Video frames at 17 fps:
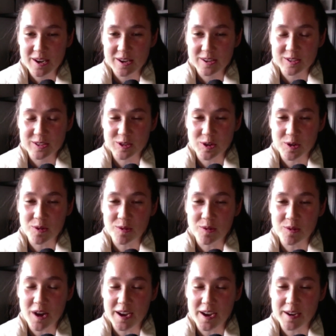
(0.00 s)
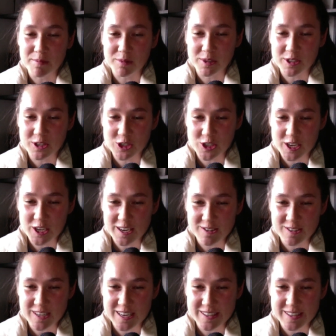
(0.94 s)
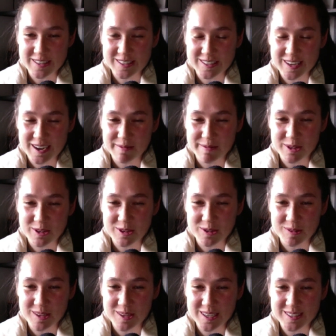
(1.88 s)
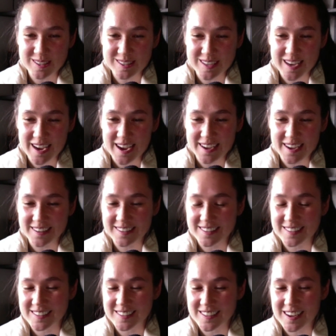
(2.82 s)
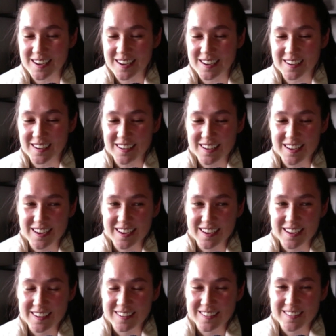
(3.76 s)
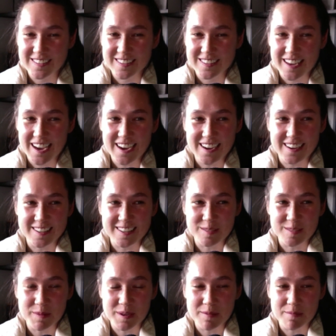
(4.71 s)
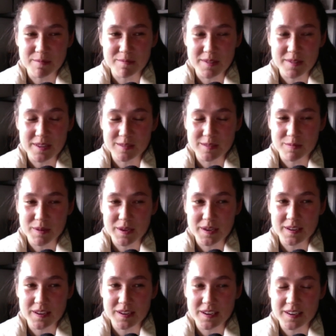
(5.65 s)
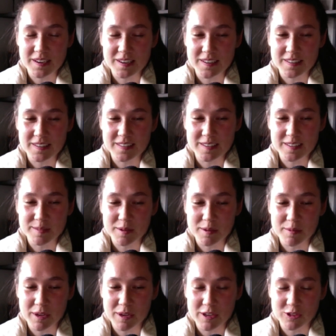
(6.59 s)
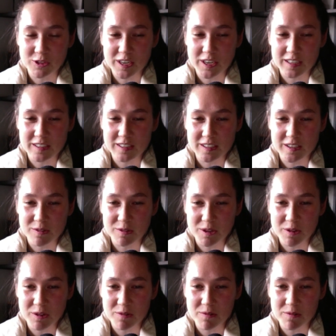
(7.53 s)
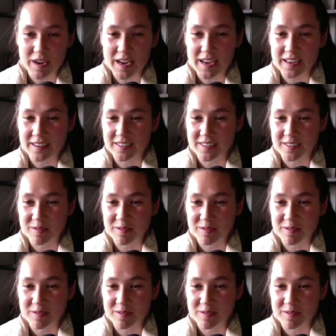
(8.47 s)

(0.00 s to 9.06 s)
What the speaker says: So I appreciate you taking the time to do this, and yeah, it's been a pleasure getting to know you and